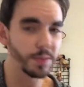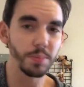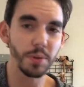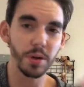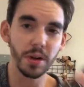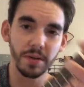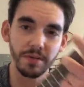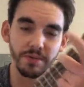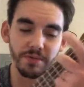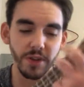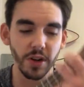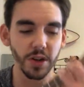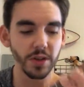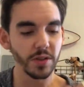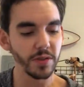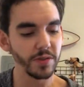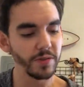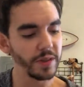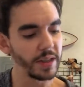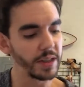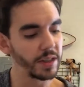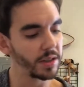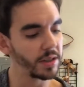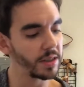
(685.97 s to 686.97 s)
put our
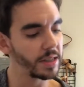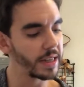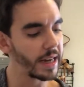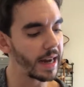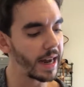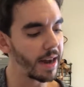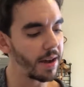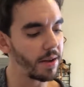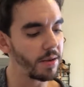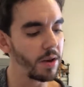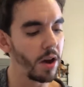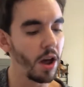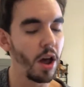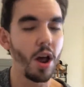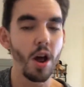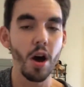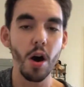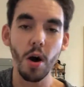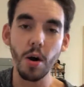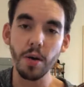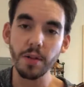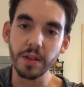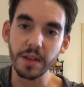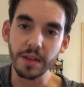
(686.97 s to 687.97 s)
first finger down
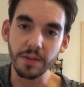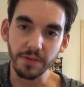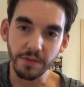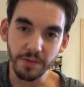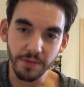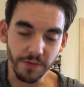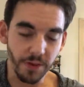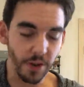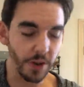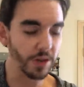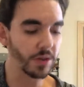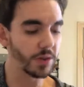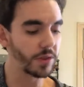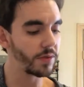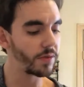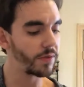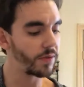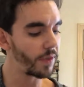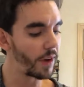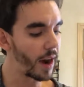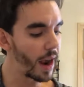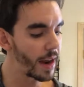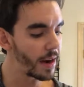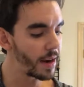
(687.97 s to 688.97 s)
on the first
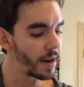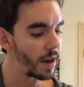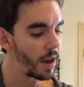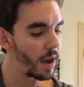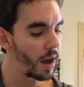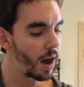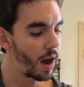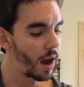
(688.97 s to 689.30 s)
fret